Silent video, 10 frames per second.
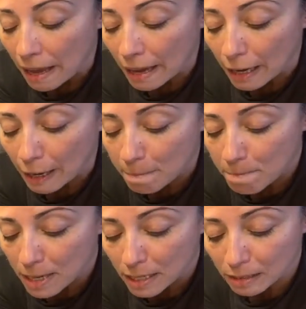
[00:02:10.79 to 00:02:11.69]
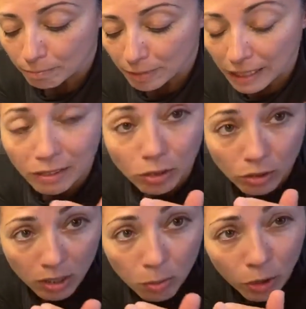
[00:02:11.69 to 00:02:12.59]
And
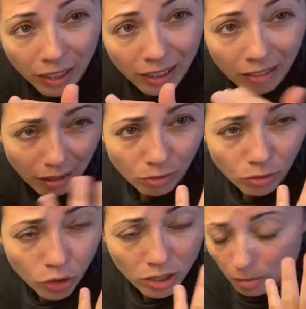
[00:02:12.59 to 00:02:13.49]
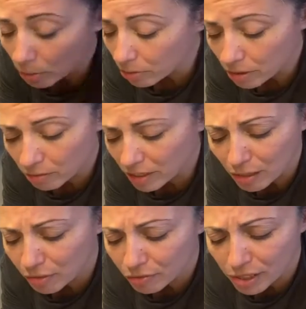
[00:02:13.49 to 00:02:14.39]
this morning, just about
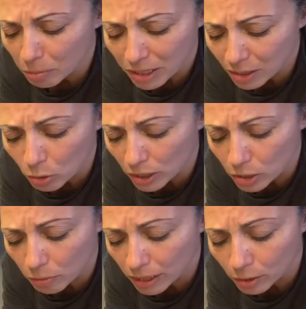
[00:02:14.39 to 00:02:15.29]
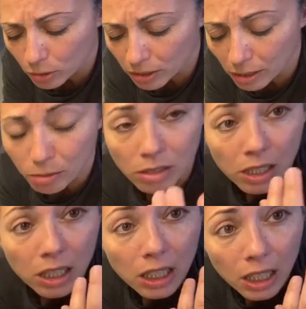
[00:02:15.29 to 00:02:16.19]
10-15 minutes ago actually, when I took it out,
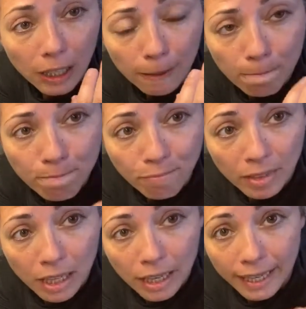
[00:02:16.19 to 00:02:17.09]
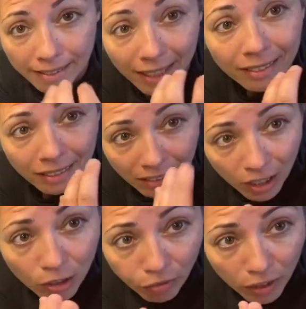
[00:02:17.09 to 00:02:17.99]
it had a
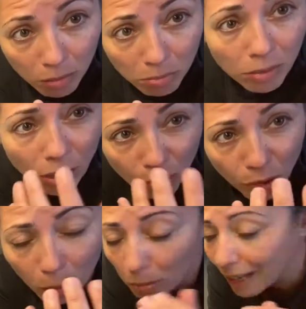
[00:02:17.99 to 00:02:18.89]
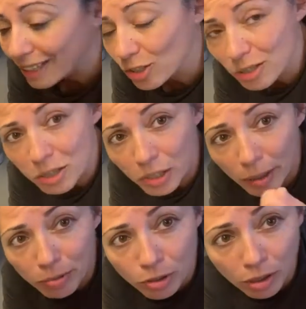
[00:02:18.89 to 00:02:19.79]
dark film on top. I just
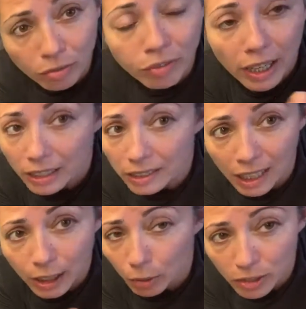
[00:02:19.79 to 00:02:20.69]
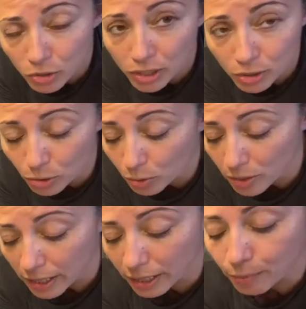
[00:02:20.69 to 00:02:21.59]
scraped it off and I know it's ready to use
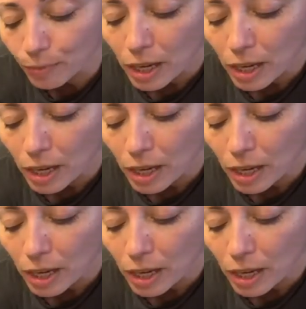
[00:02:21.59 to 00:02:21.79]
again.